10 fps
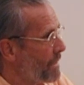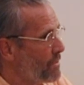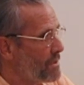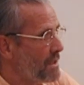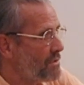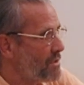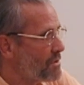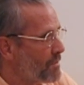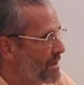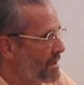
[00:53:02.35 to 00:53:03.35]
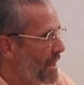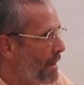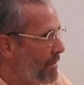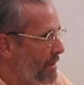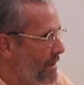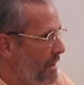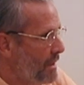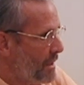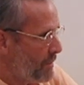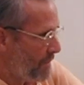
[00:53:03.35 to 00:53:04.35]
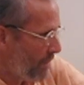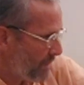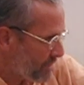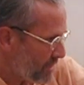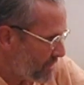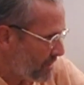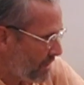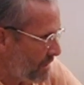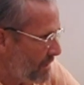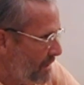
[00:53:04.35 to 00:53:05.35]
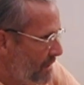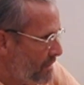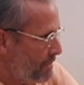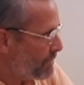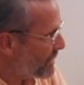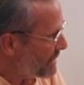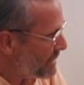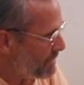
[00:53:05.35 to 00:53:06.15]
Gundicha is Vrindavan, and we want Krishna to bring